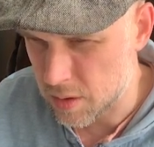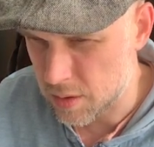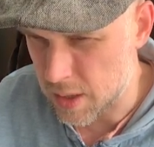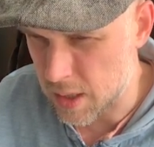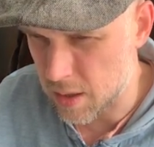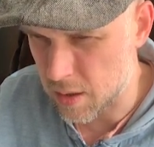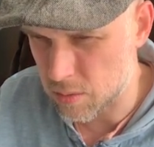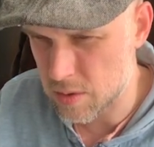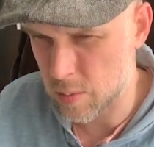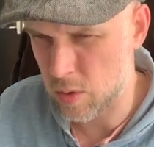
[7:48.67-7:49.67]
taken it
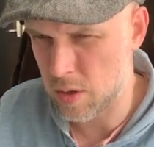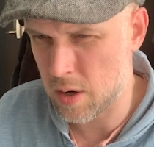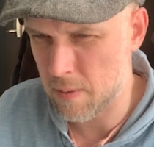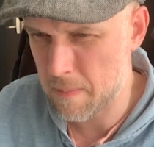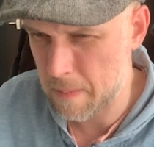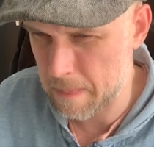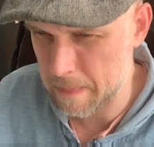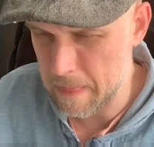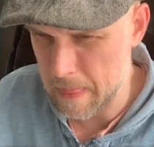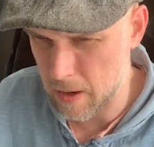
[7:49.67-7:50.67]
out somewhere in there.
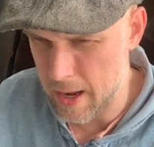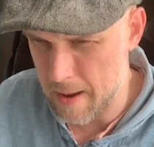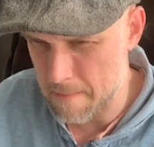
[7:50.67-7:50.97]
Okay,